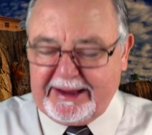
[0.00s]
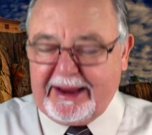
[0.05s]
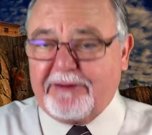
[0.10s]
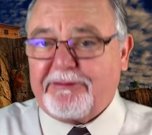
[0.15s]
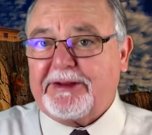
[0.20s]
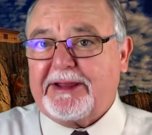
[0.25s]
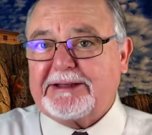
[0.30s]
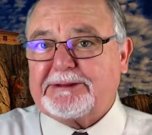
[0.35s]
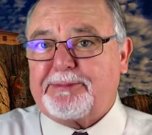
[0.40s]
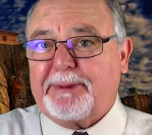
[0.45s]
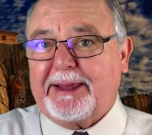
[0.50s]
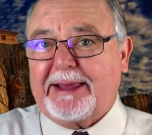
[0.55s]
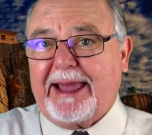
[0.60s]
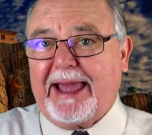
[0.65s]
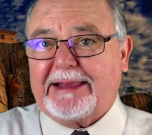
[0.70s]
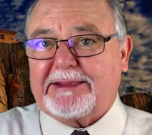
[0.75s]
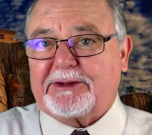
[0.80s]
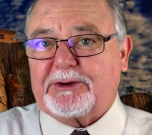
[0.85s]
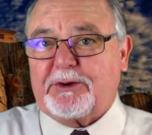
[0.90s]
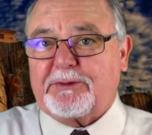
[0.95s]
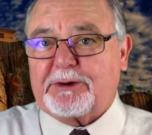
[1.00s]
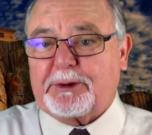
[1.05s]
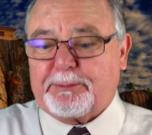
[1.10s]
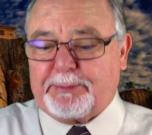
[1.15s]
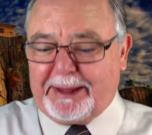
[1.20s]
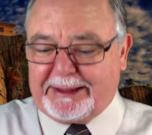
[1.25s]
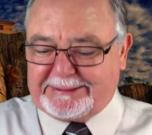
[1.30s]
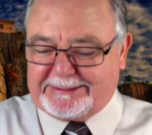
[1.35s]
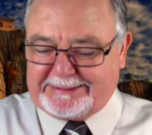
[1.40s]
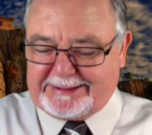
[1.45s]
Everything's being handed over to
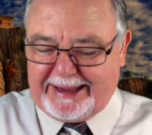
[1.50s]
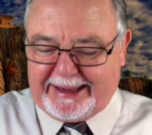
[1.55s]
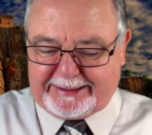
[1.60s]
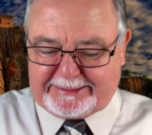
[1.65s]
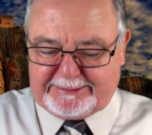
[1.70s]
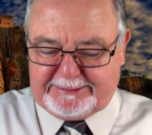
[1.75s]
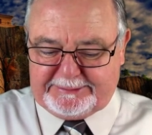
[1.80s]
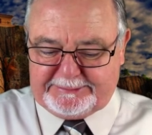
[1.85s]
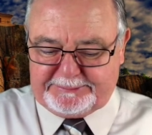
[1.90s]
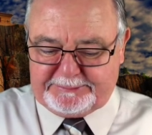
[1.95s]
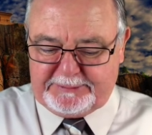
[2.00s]
big tech.